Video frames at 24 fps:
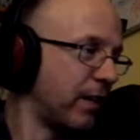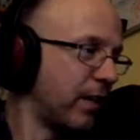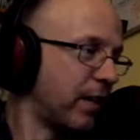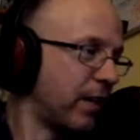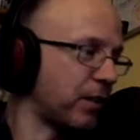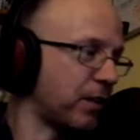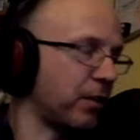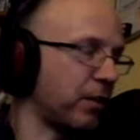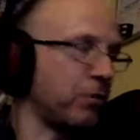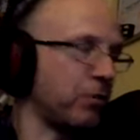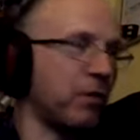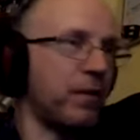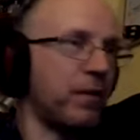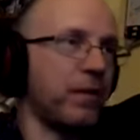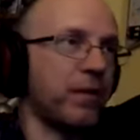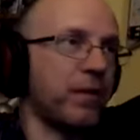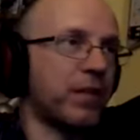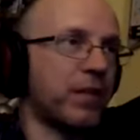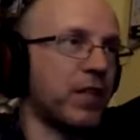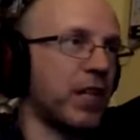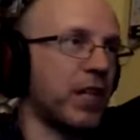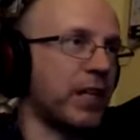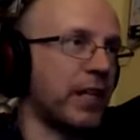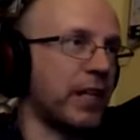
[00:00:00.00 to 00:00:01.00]
I don't know if you've
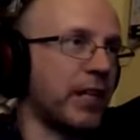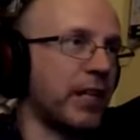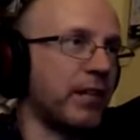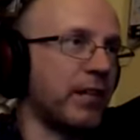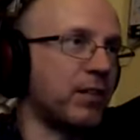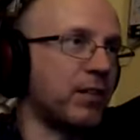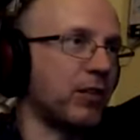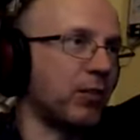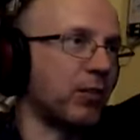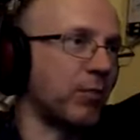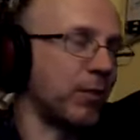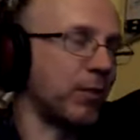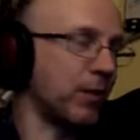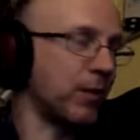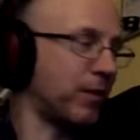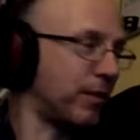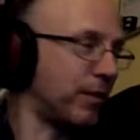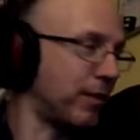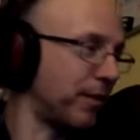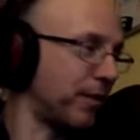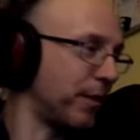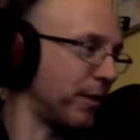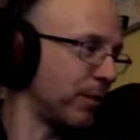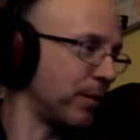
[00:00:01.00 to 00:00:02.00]
seen any Doug
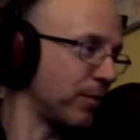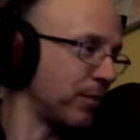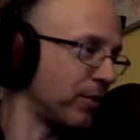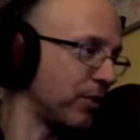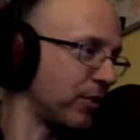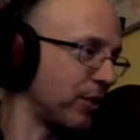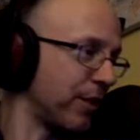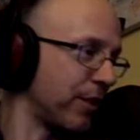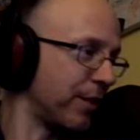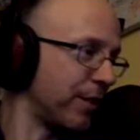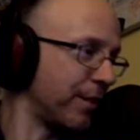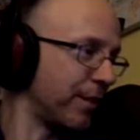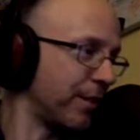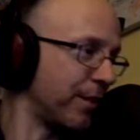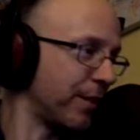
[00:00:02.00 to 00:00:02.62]
McClure films, Jeff.